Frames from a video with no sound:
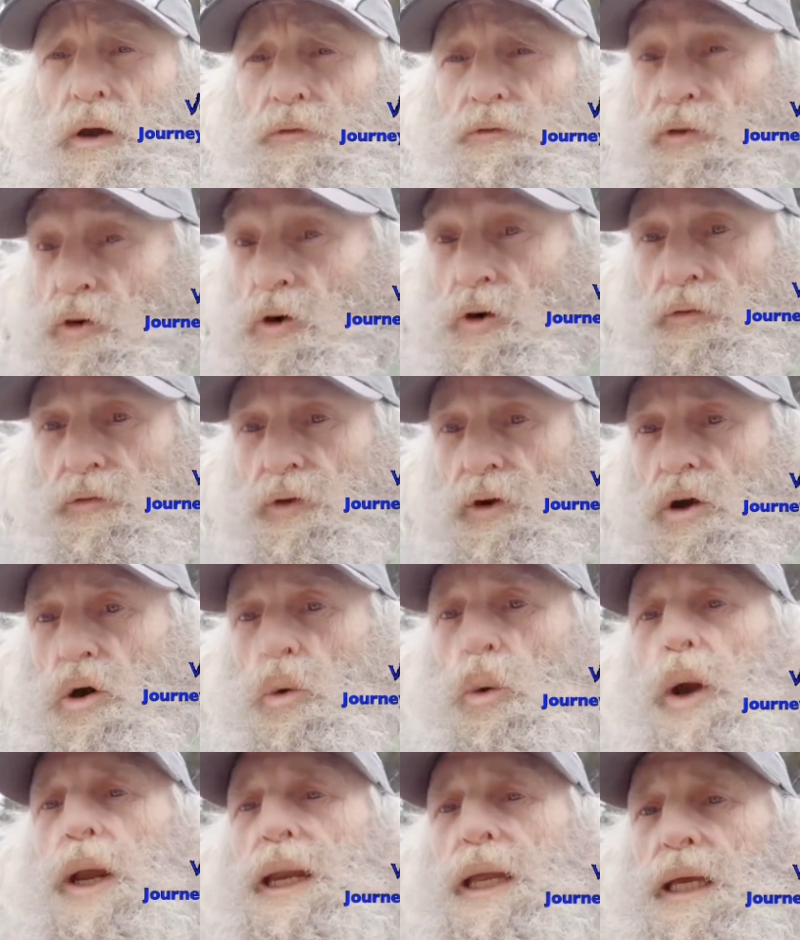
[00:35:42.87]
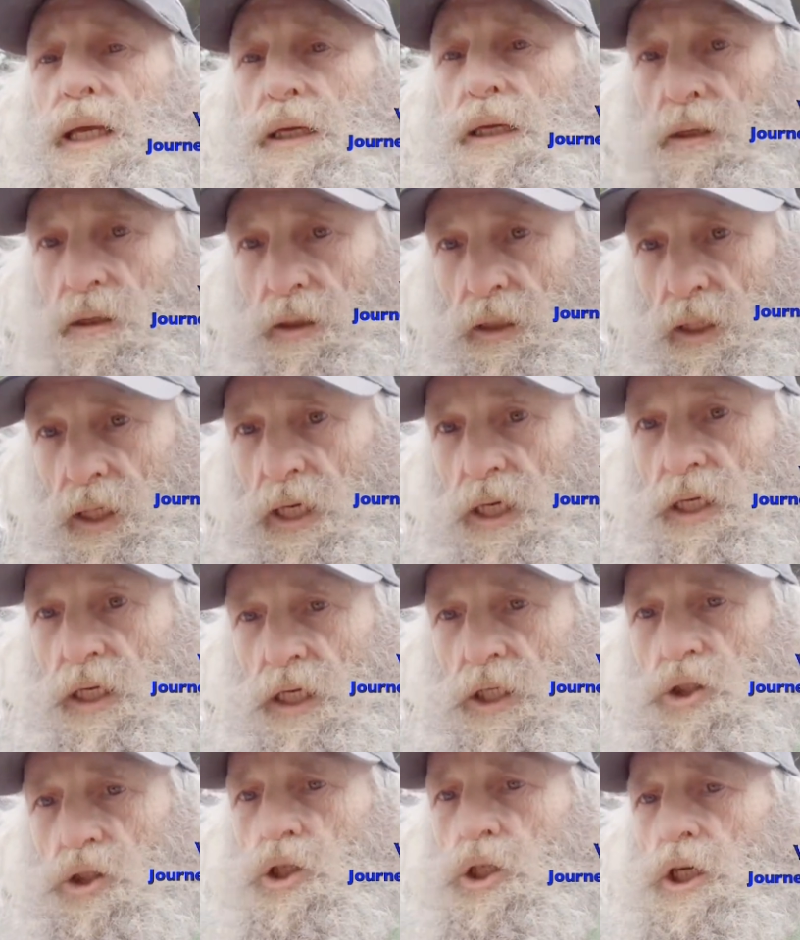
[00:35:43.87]
for quitting
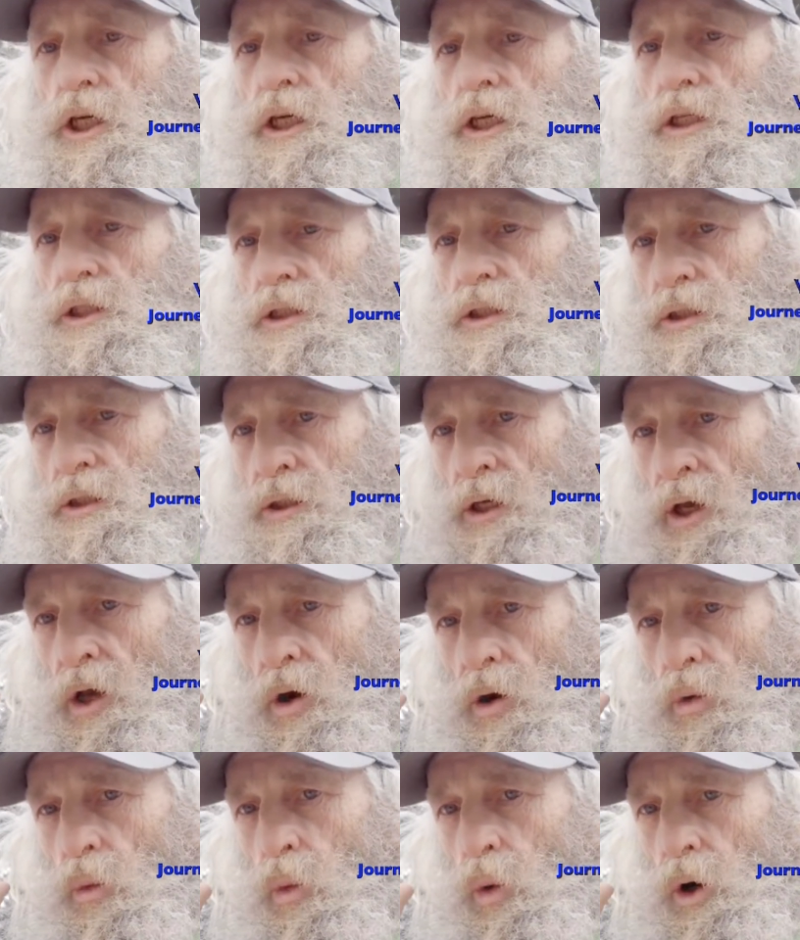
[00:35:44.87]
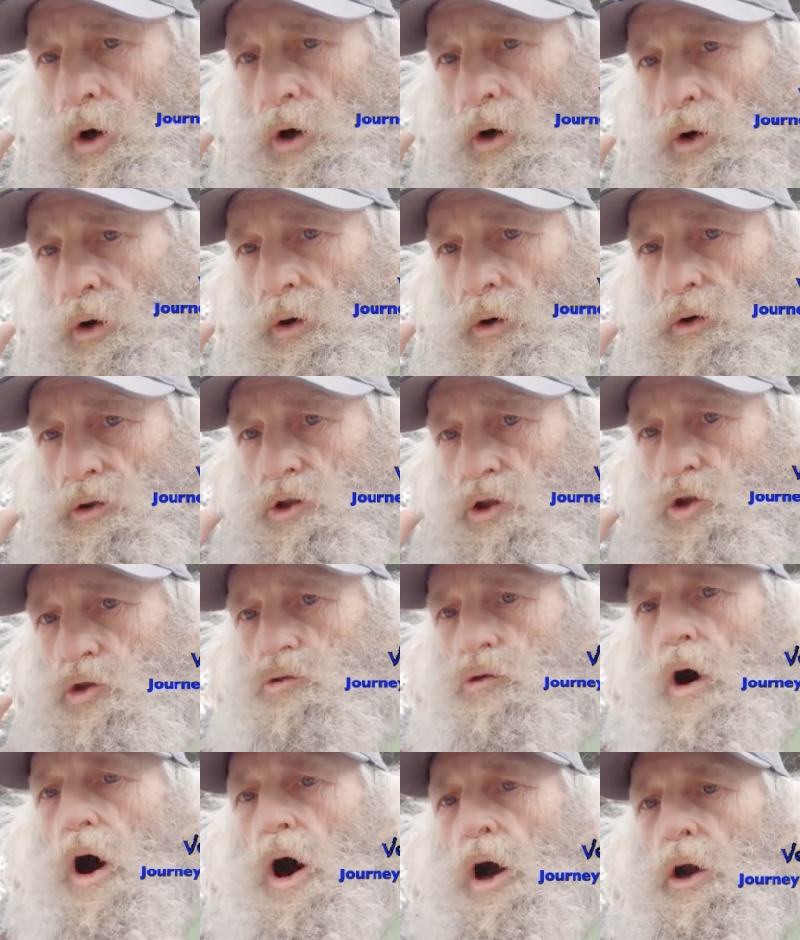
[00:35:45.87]
eating cheese were
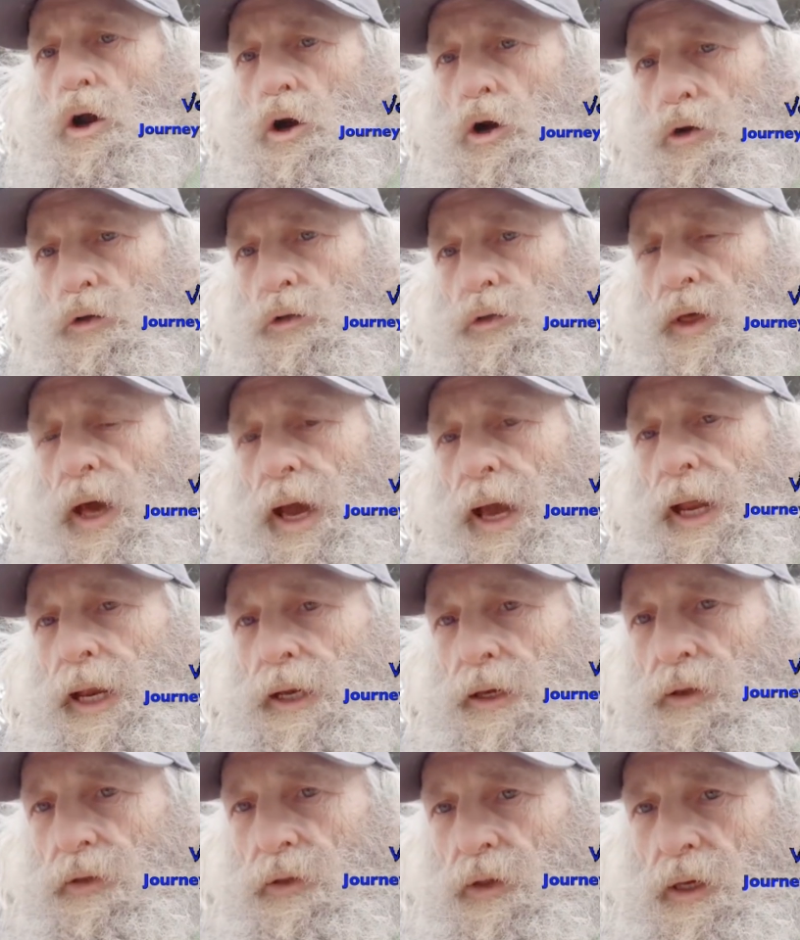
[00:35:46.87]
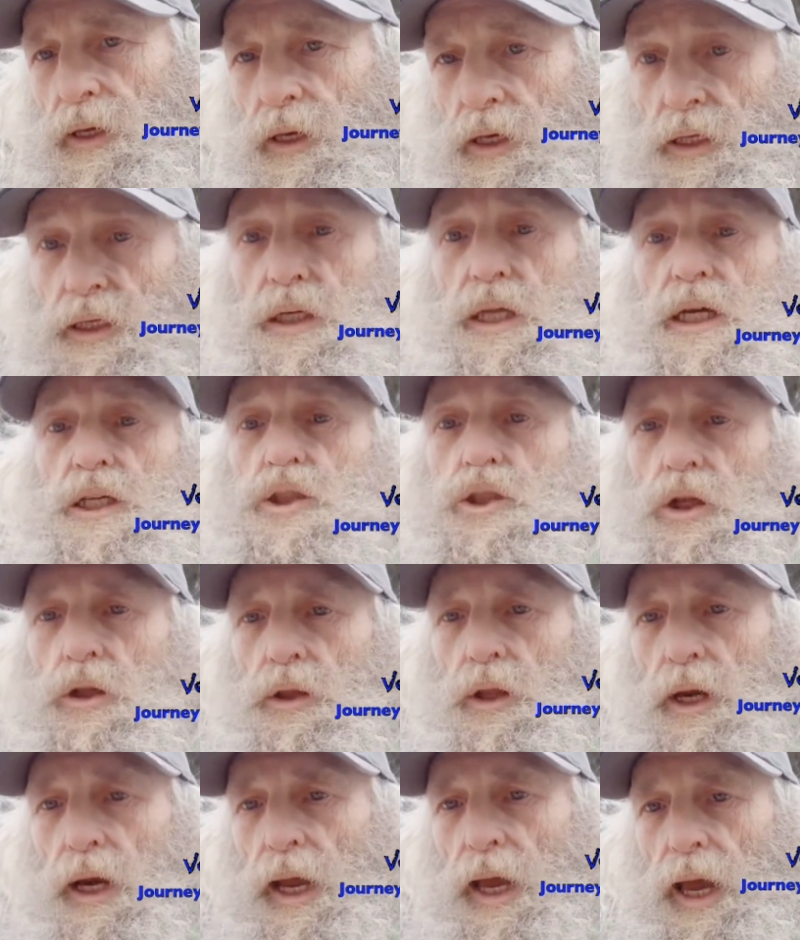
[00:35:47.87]
stronger than the
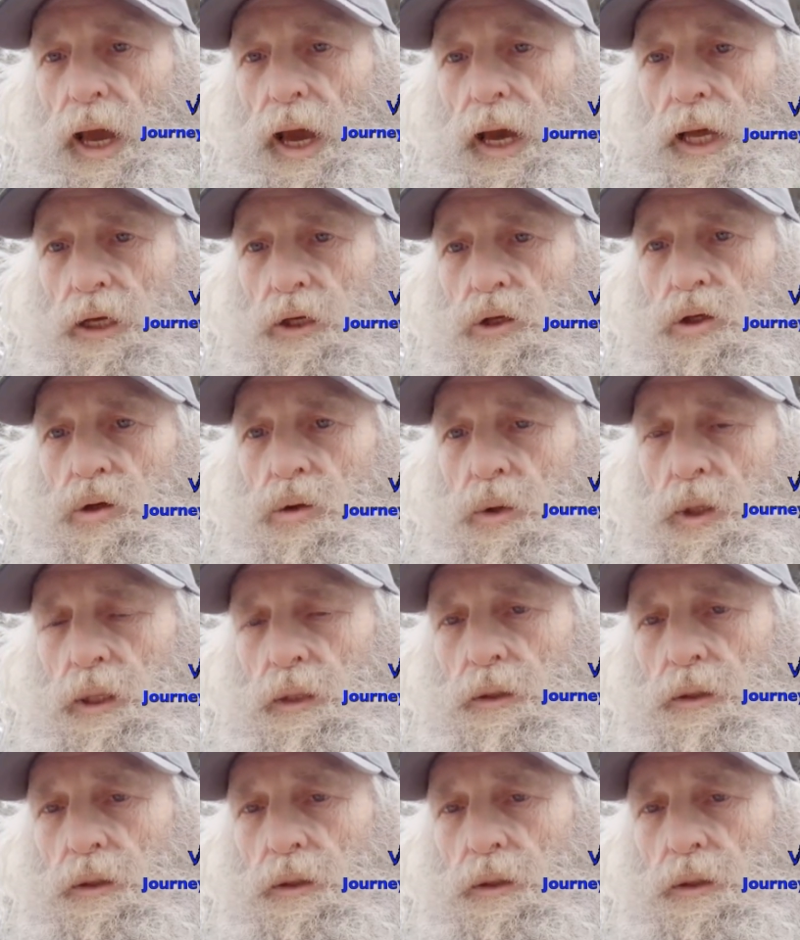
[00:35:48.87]
addiction that I had to it.